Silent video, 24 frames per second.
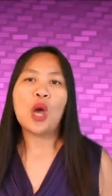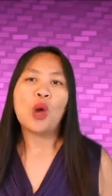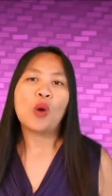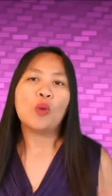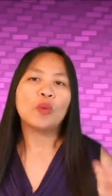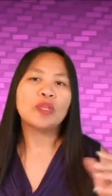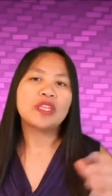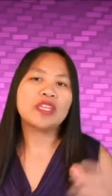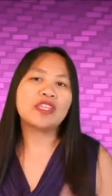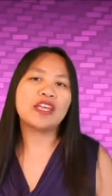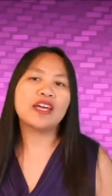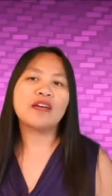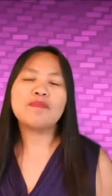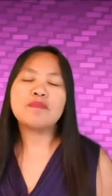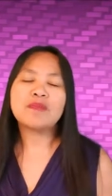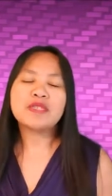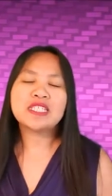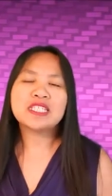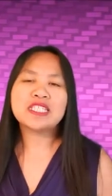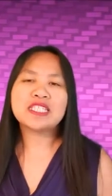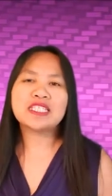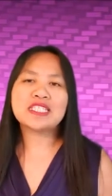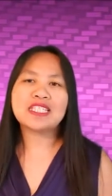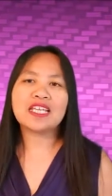With that
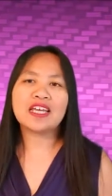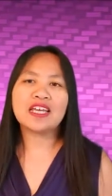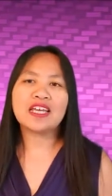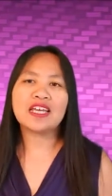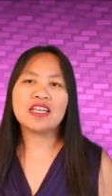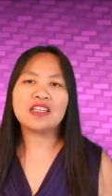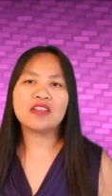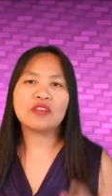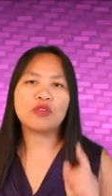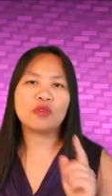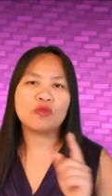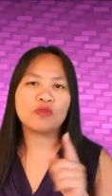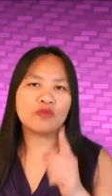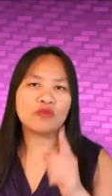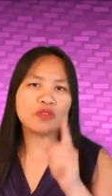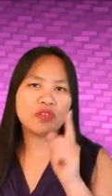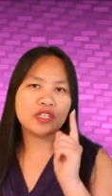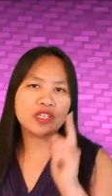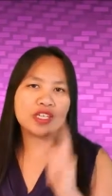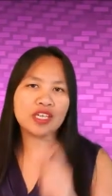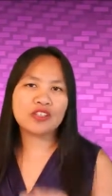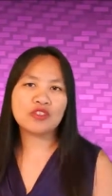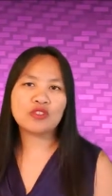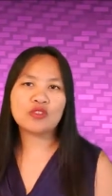being said, don't
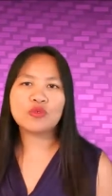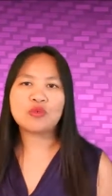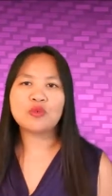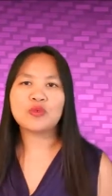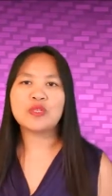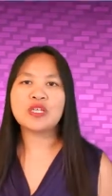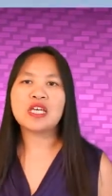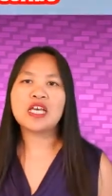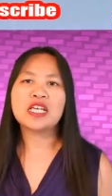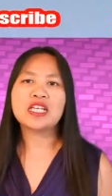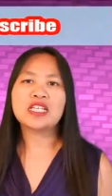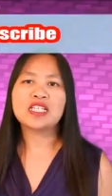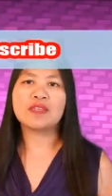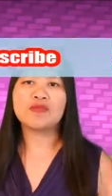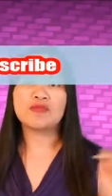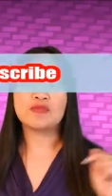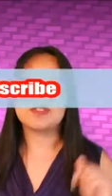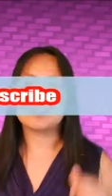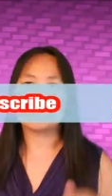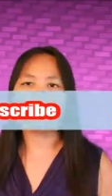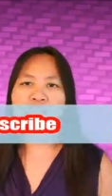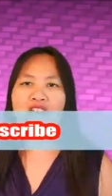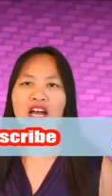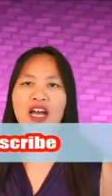forget to
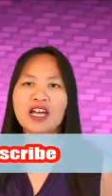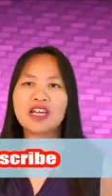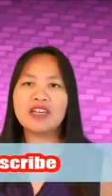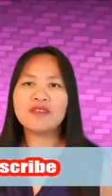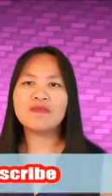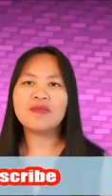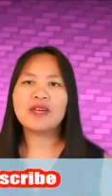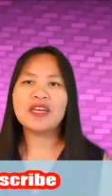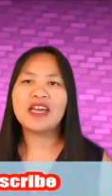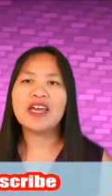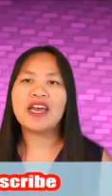subscribe